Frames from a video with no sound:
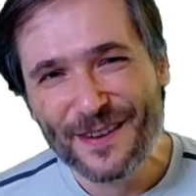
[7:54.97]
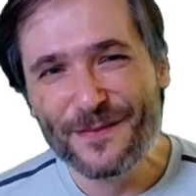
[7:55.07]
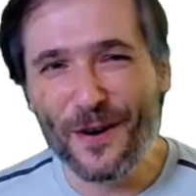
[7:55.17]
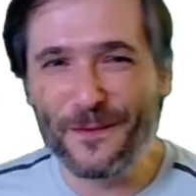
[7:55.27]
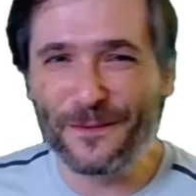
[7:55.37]

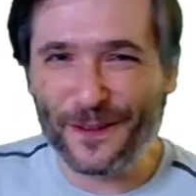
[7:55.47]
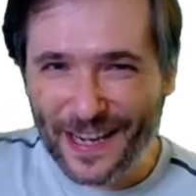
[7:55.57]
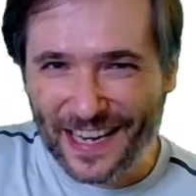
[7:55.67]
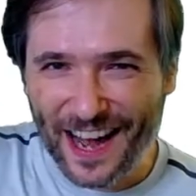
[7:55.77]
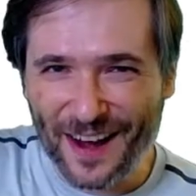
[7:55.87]
For
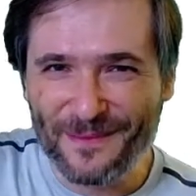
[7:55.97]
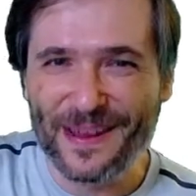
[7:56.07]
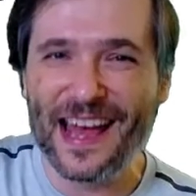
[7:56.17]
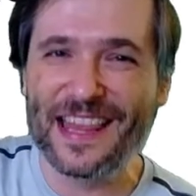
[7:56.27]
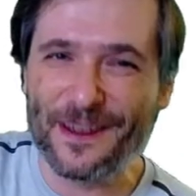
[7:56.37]
Freedom
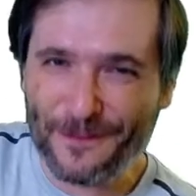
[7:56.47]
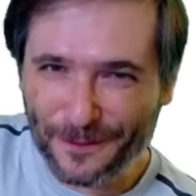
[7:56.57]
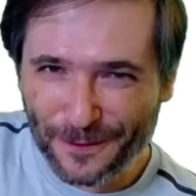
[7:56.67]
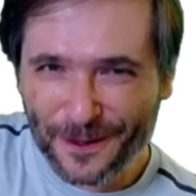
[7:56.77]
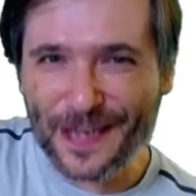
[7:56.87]
and the
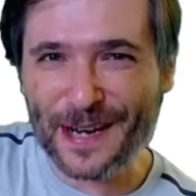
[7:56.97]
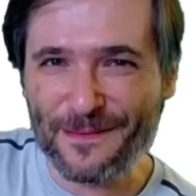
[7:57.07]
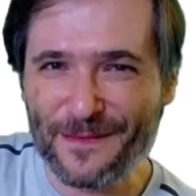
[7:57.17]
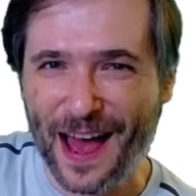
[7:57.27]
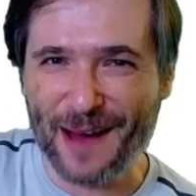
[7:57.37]
Freedom
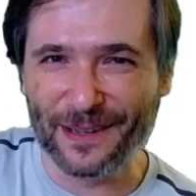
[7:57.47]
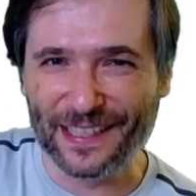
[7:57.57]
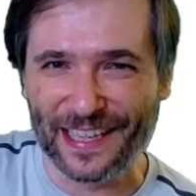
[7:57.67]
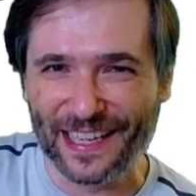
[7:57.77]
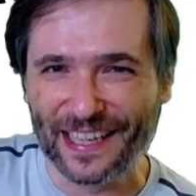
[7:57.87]

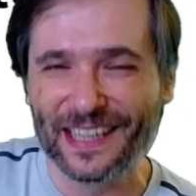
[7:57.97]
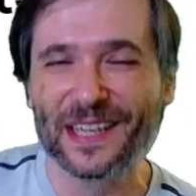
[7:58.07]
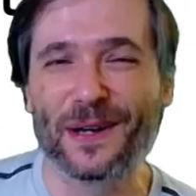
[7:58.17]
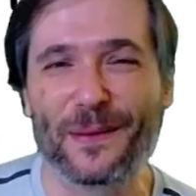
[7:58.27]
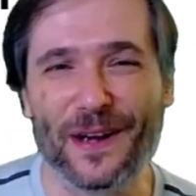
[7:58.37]
Family,
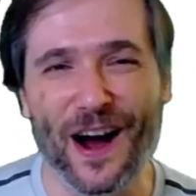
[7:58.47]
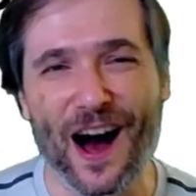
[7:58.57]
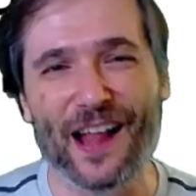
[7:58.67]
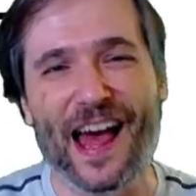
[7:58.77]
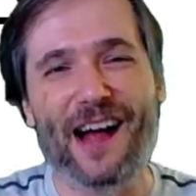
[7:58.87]
where we
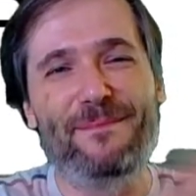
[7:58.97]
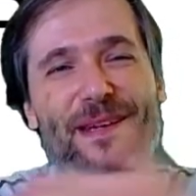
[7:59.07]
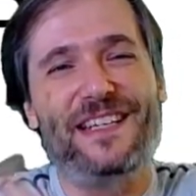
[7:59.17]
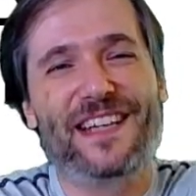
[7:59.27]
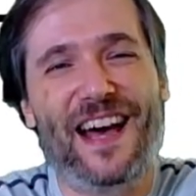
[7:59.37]
all help
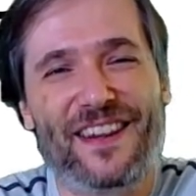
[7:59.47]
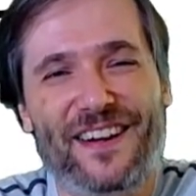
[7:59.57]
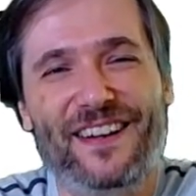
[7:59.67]
each other